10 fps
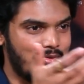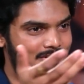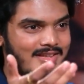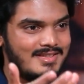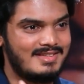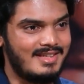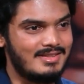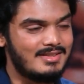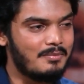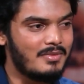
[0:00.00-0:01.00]
the
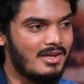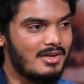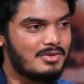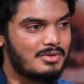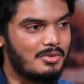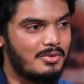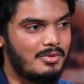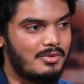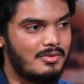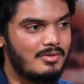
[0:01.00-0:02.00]
stage.
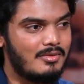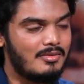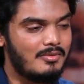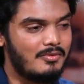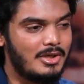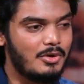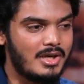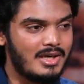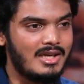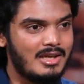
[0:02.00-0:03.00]
So, when you're
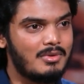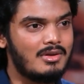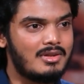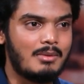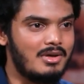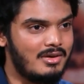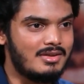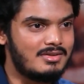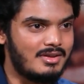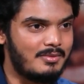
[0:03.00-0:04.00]
getting name in Tamil
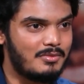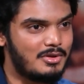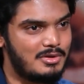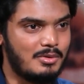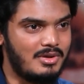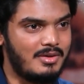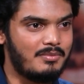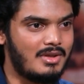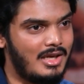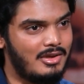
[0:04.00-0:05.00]
industry slowly
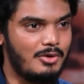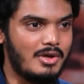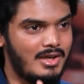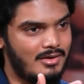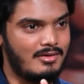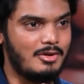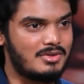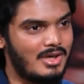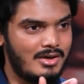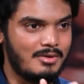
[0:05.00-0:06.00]
and you're getting your
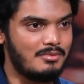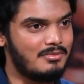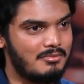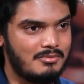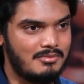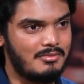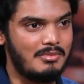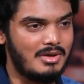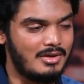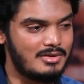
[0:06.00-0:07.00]
stardom
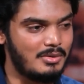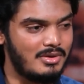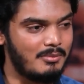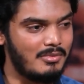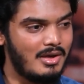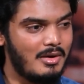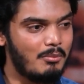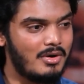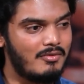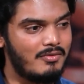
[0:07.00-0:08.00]
slowly.
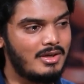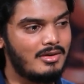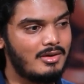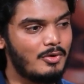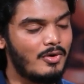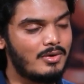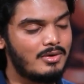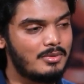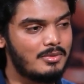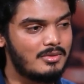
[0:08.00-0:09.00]
But when you got
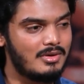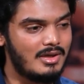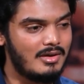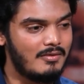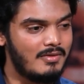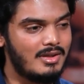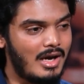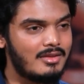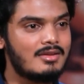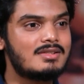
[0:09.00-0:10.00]
to, when the
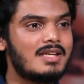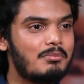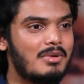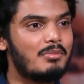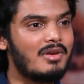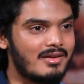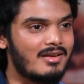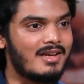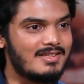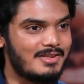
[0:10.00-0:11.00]
other state people are
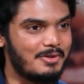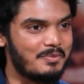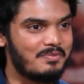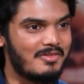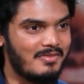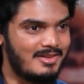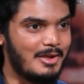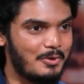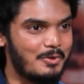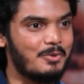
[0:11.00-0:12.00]
recognizing you,
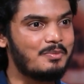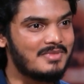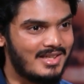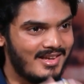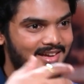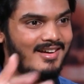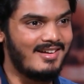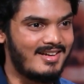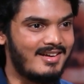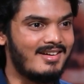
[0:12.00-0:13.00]
Telugu,
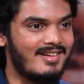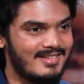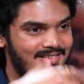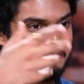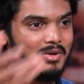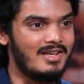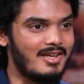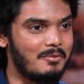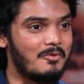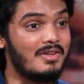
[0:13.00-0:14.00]
Kannada,
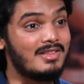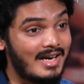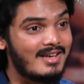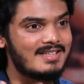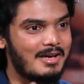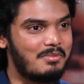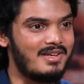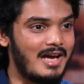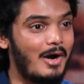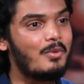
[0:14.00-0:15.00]
Malayalam. When that is happening,
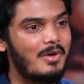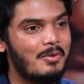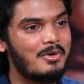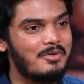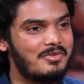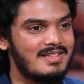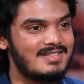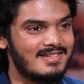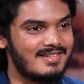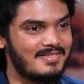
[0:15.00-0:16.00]
how did you feel, sir?